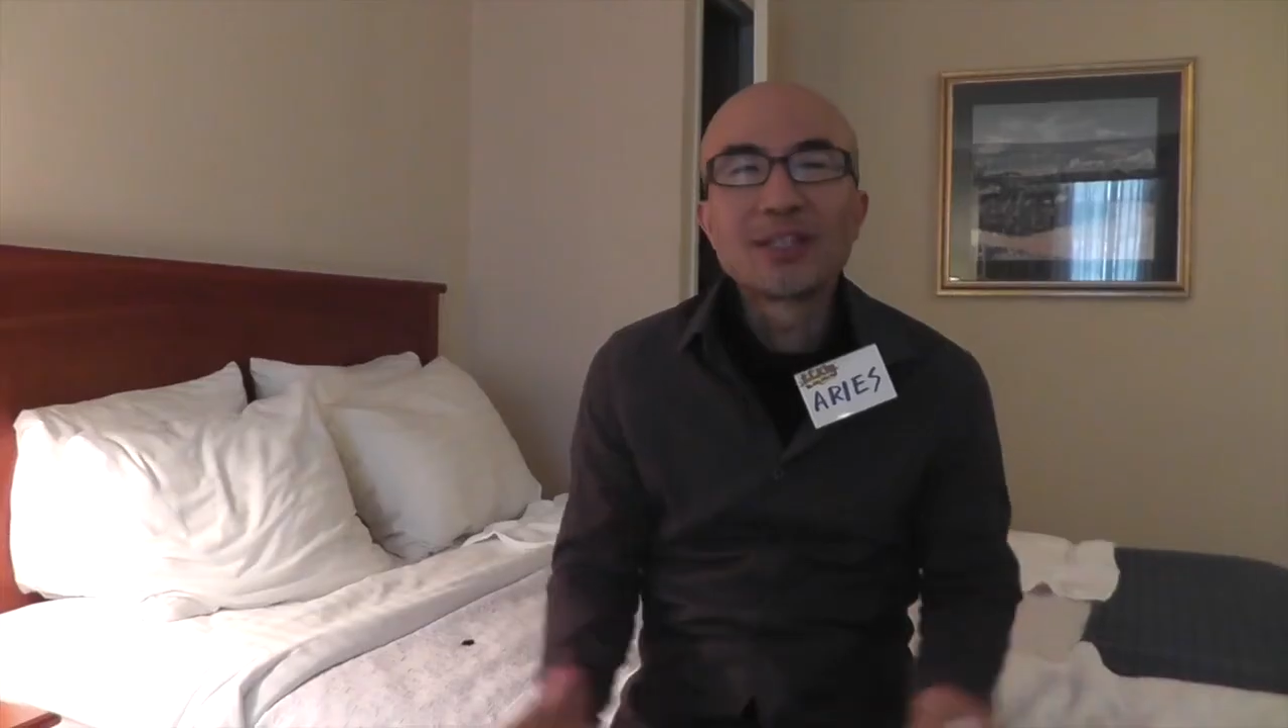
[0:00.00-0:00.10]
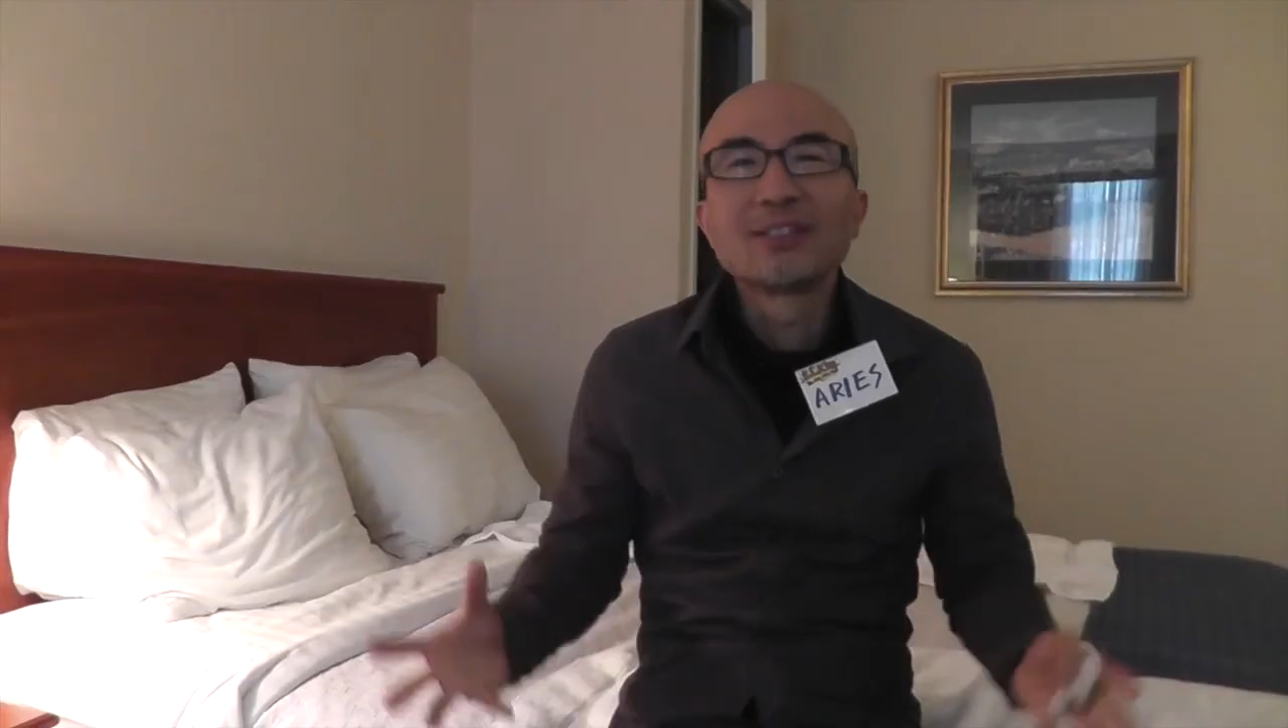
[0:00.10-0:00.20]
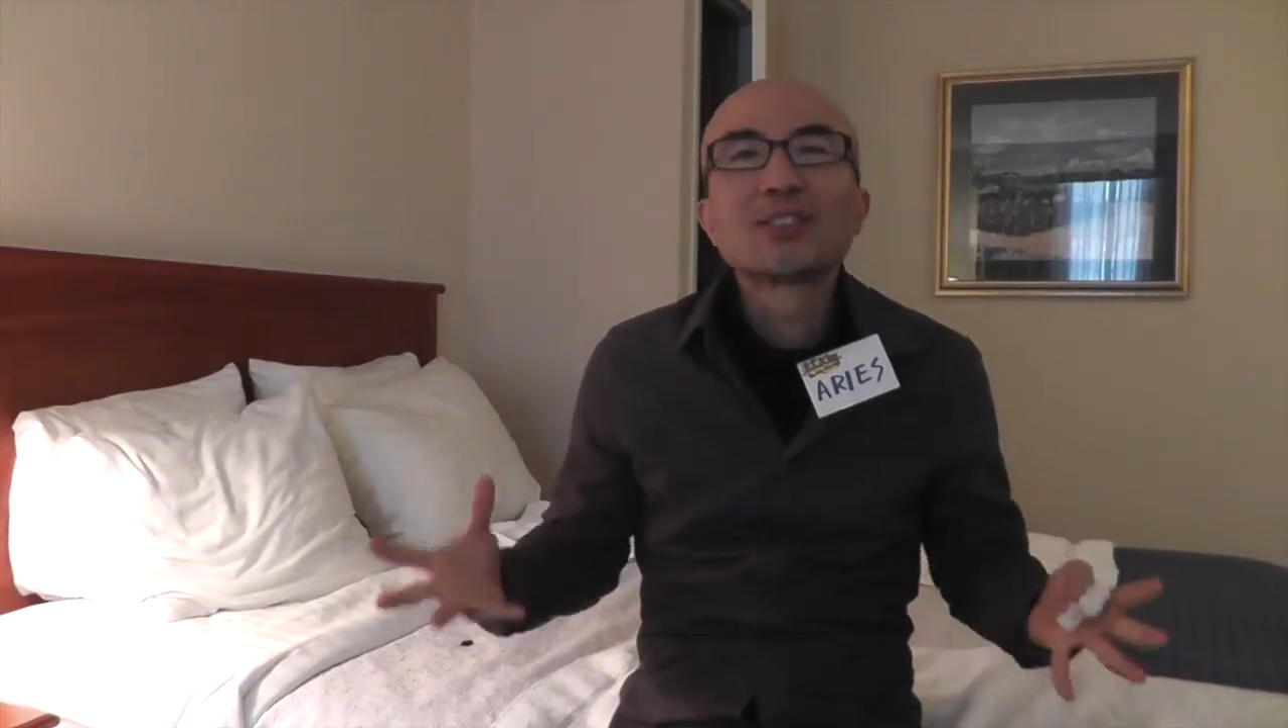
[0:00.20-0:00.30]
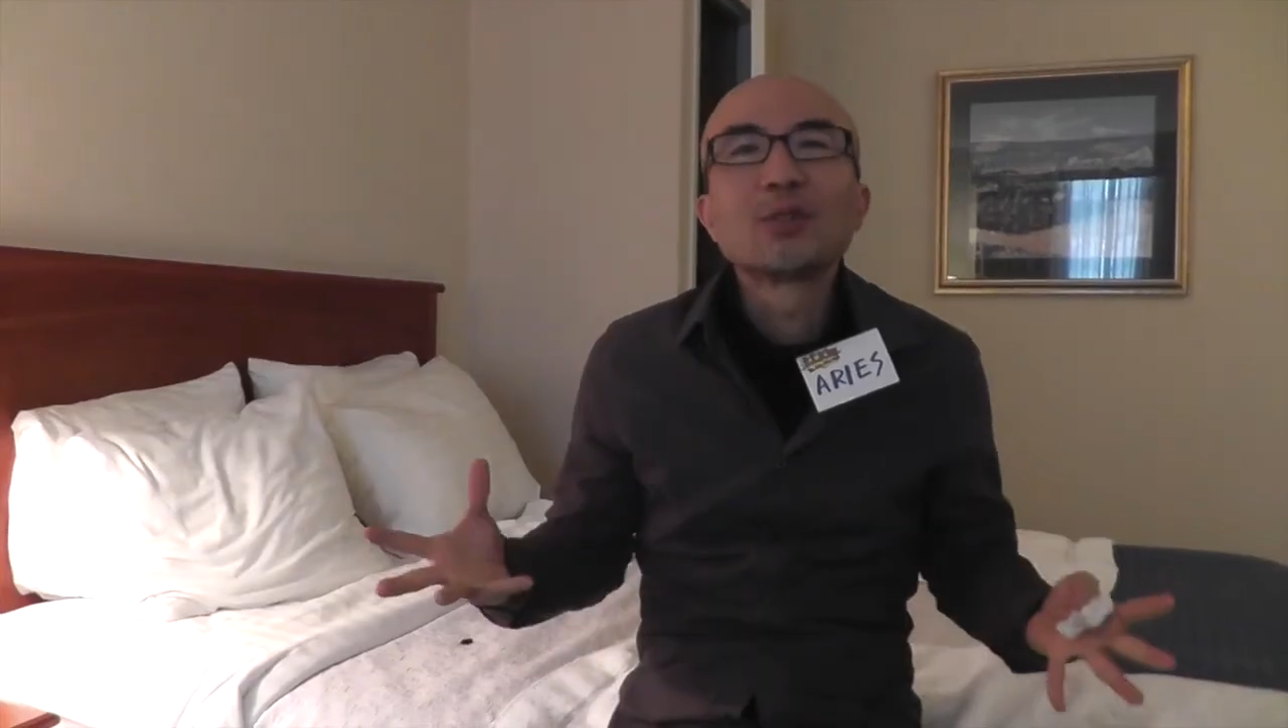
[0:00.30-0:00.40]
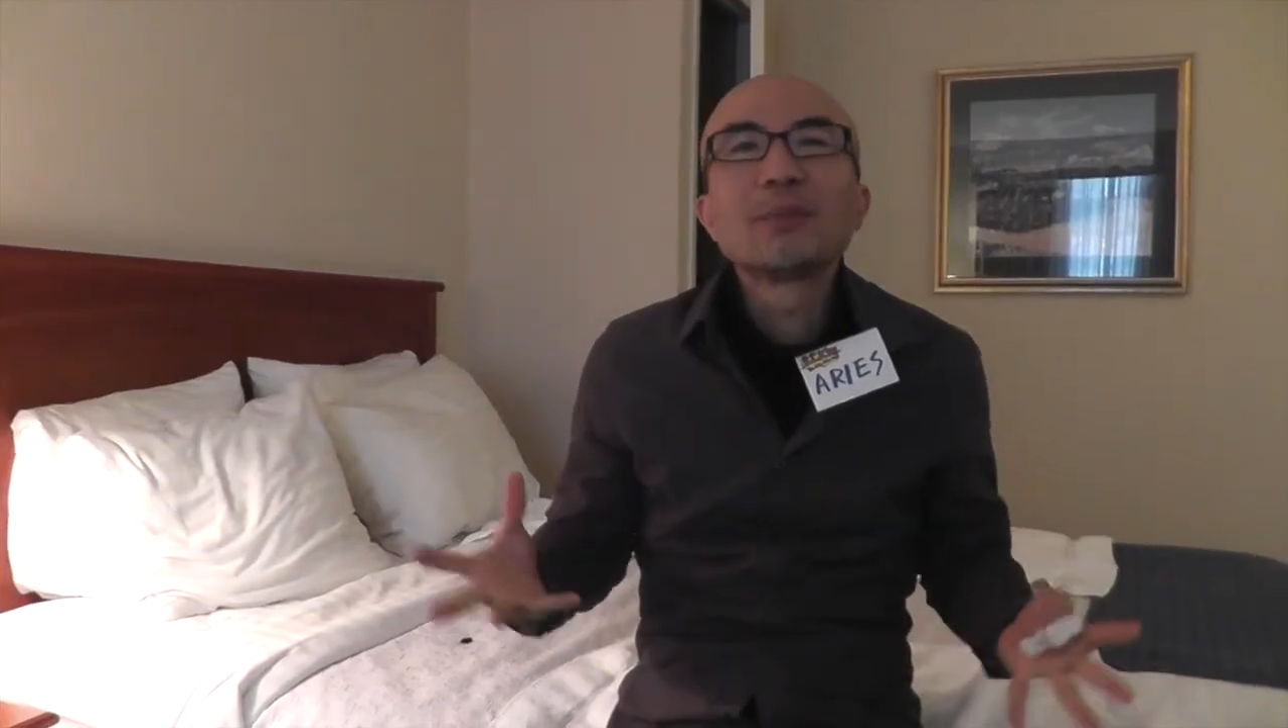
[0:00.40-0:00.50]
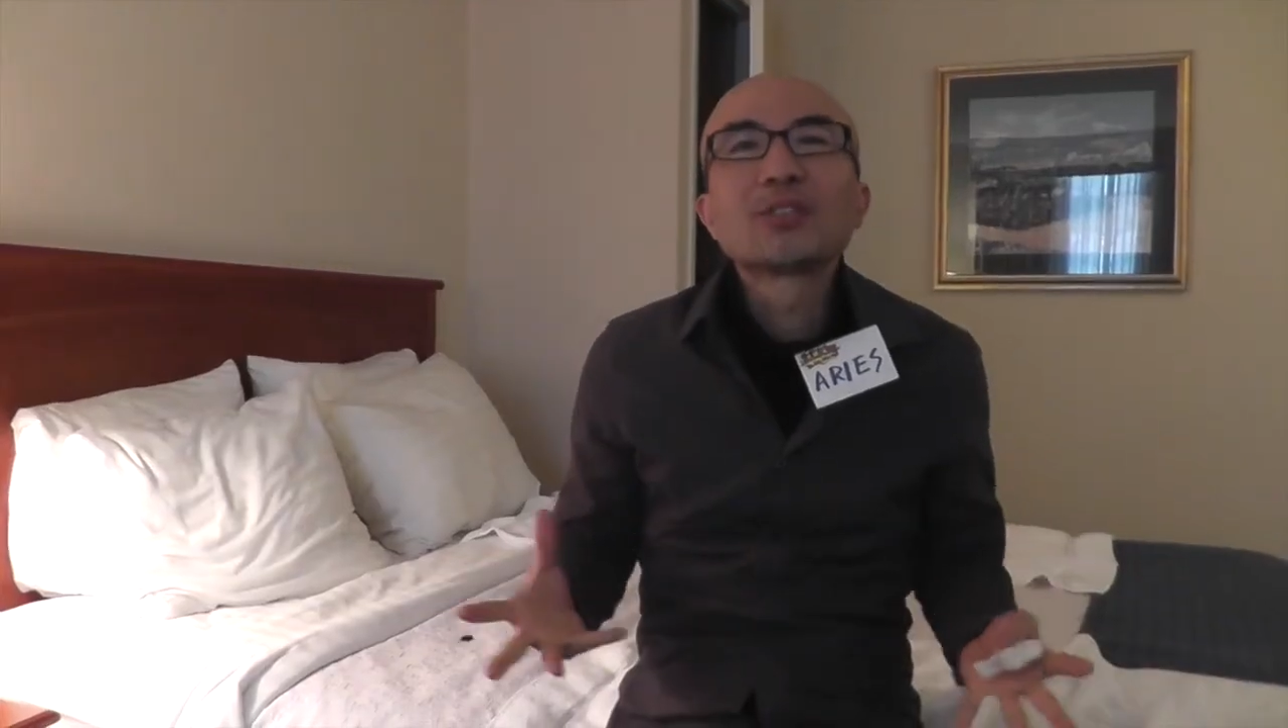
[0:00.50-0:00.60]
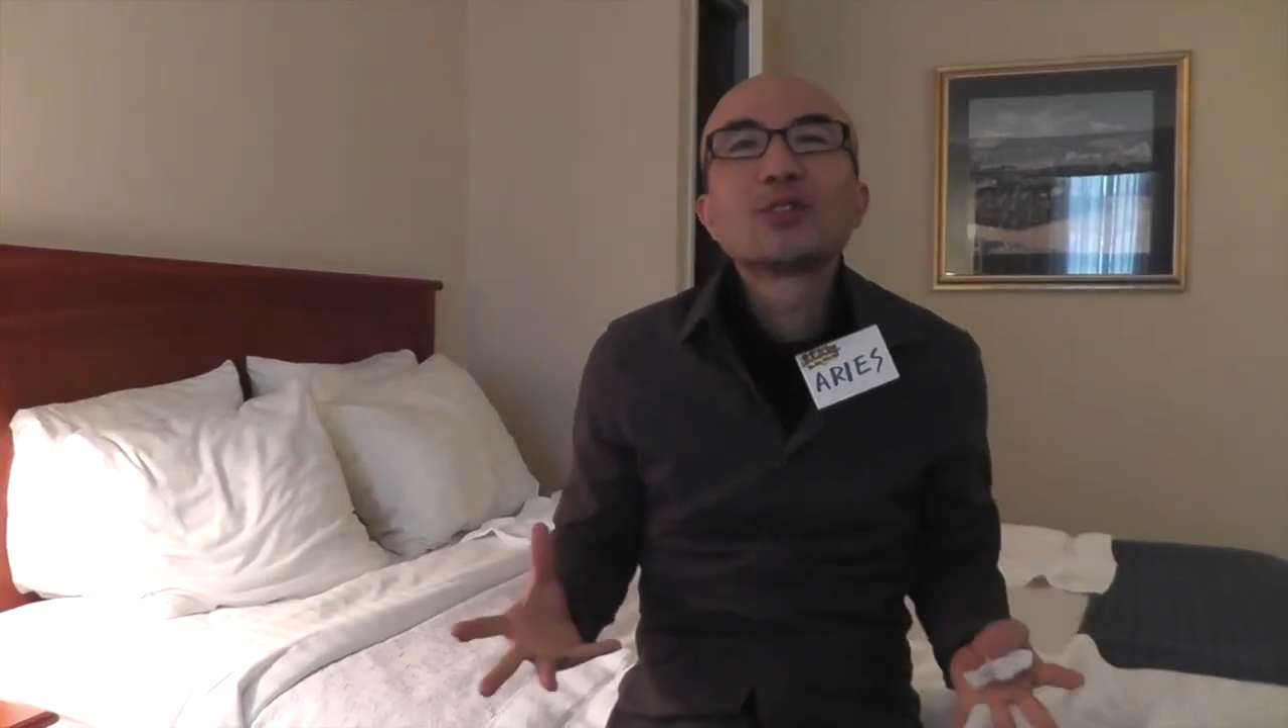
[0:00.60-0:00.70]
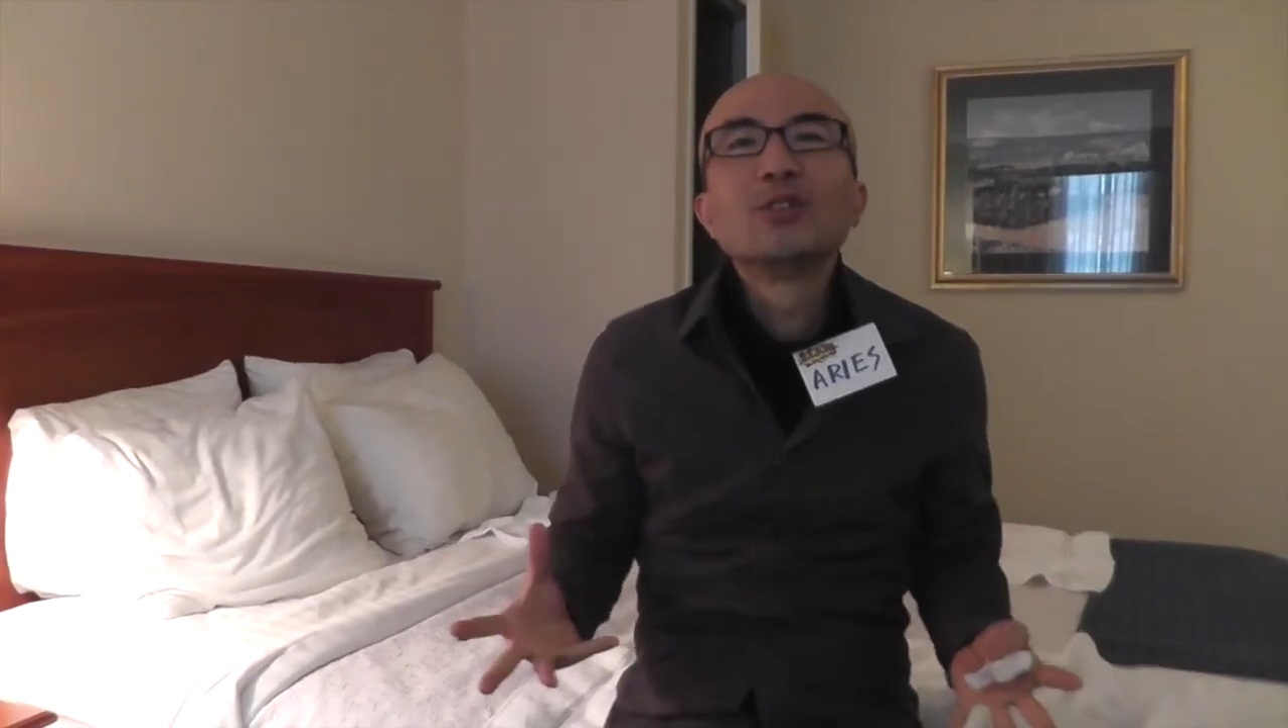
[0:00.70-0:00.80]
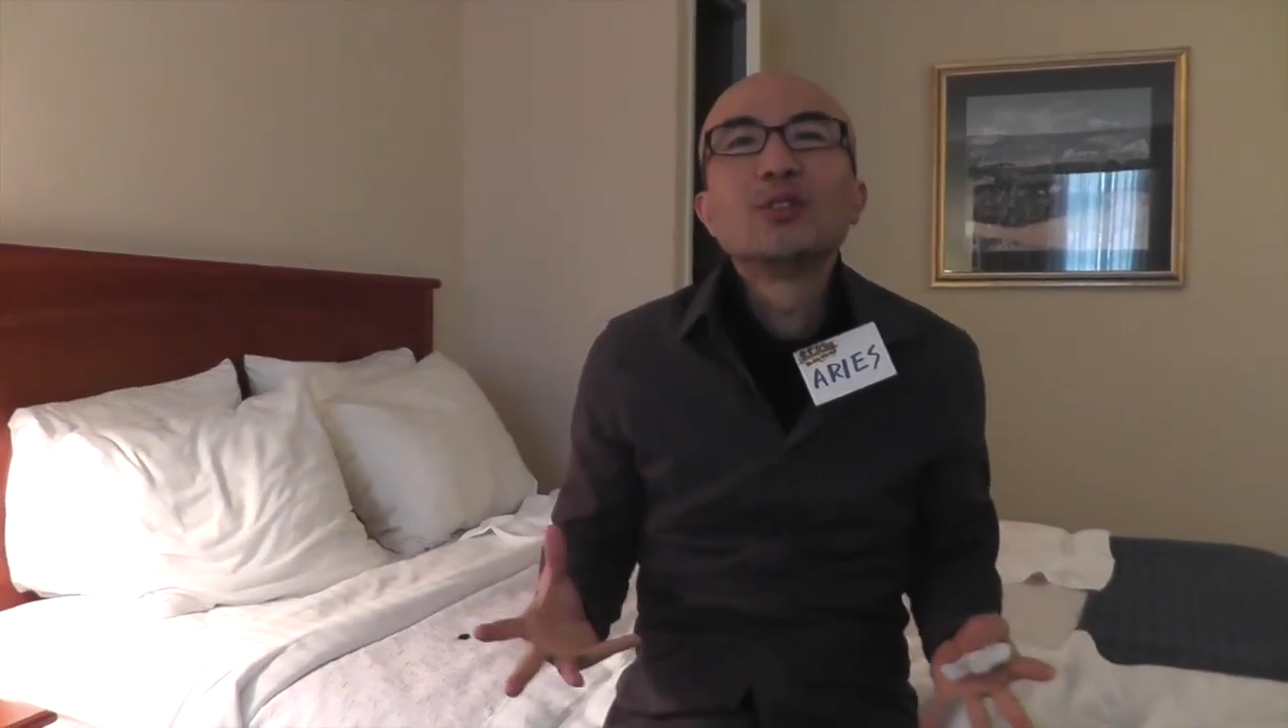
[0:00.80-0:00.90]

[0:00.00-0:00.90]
there's so much